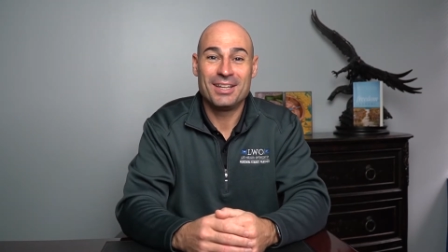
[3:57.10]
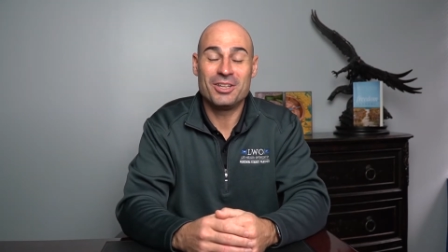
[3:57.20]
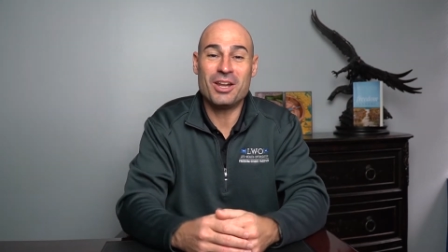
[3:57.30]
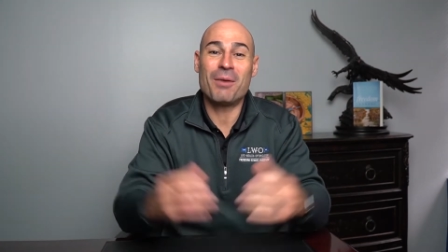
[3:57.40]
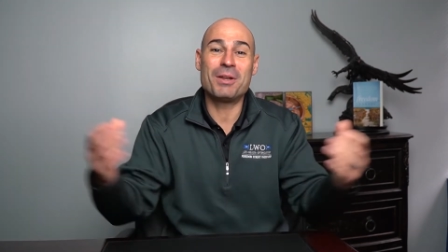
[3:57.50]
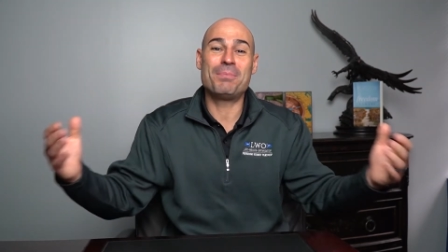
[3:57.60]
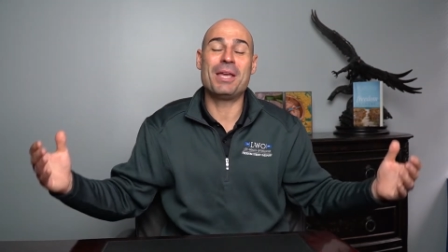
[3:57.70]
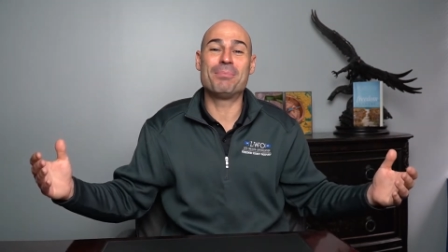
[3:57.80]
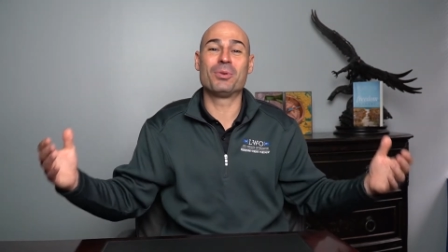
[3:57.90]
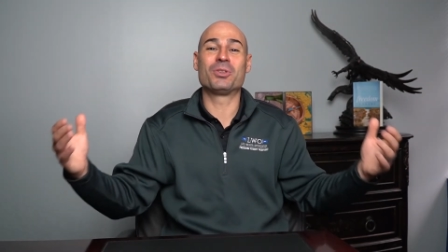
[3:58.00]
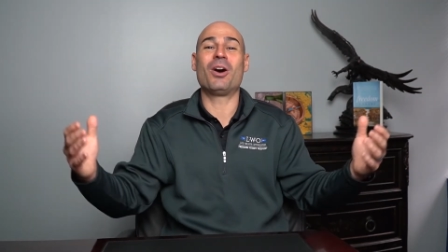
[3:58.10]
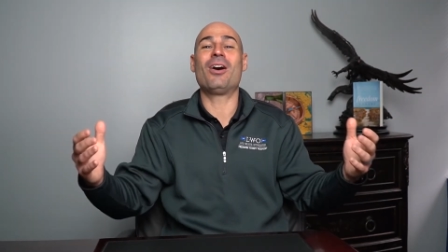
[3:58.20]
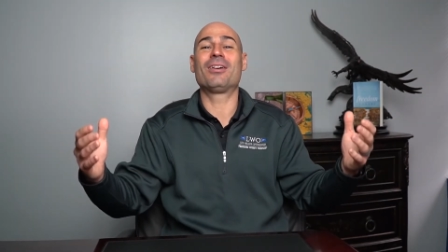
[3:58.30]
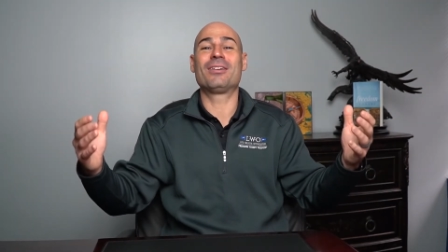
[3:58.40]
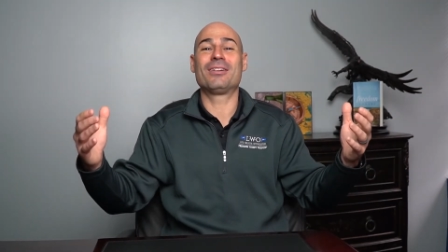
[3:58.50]
You know how many people
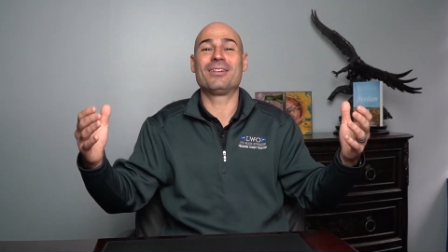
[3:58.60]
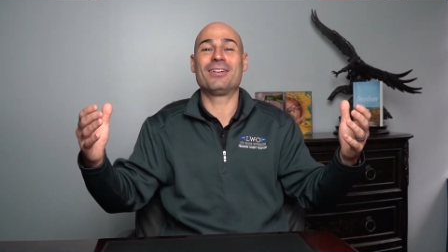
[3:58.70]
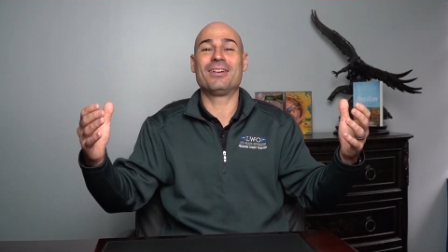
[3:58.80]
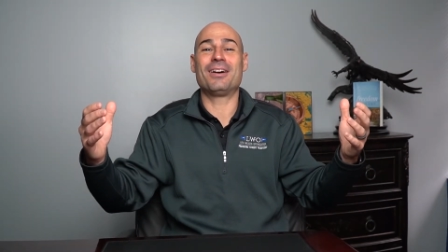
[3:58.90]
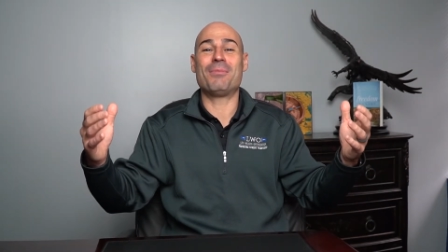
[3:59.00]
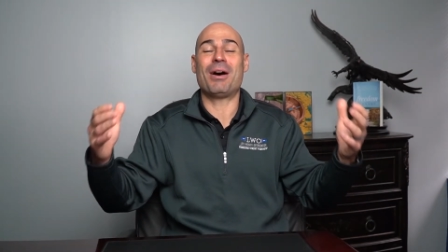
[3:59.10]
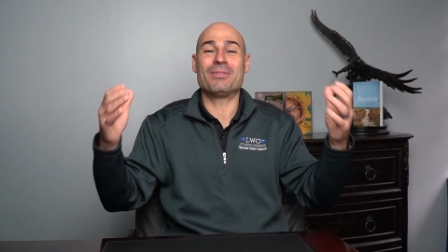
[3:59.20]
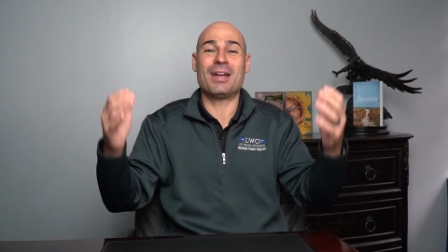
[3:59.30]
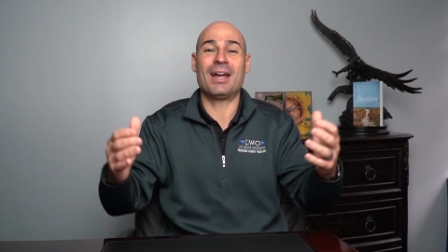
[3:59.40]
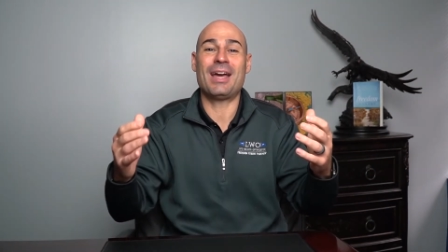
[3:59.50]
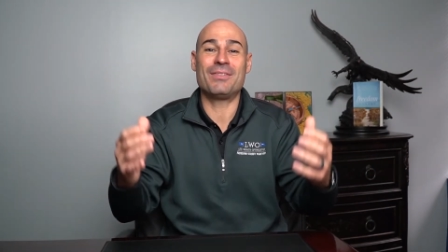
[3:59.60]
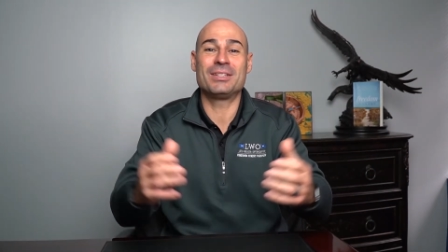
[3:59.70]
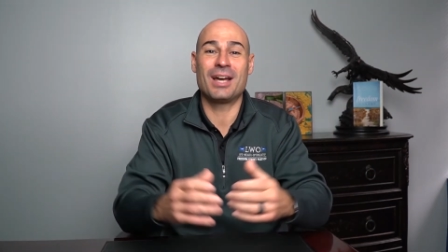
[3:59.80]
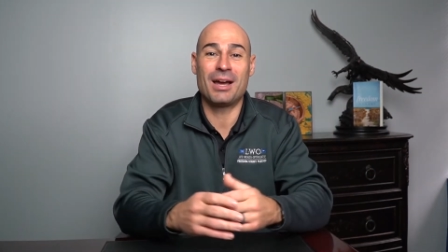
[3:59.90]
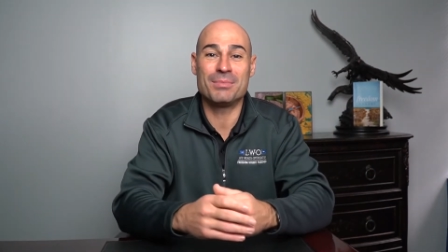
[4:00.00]
talk about not
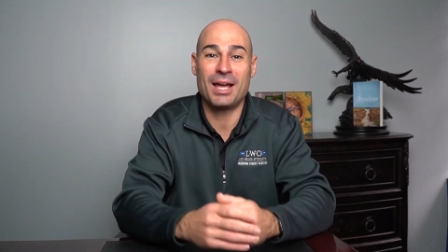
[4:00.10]
having time